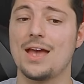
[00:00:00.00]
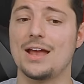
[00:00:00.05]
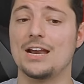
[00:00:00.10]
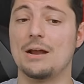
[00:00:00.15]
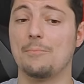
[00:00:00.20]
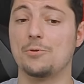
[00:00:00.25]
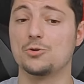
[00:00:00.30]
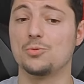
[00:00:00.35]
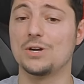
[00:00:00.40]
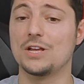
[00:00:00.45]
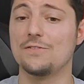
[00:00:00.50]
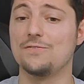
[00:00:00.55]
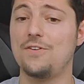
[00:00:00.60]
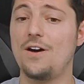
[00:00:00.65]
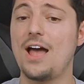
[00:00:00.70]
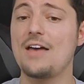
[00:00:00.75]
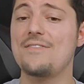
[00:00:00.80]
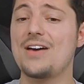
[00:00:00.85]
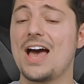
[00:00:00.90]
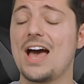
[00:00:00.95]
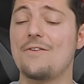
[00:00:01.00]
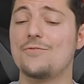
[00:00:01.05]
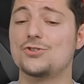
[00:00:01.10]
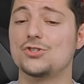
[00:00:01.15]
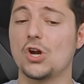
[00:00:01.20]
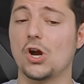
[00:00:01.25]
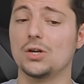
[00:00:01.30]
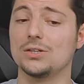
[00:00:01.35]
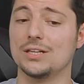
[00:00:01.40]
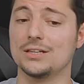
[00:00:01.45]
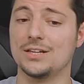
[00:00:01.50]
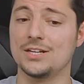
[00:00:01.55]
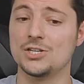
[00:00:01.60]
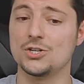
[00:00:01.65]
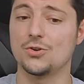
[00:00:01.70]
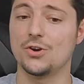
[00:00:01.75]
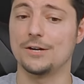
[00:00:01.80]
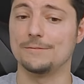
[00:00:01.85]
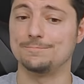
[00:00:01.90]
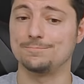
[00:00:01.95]
Number 25, I have Charlie
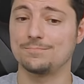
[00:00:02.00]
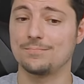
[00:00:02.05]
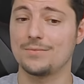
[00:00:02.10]
Lindgren.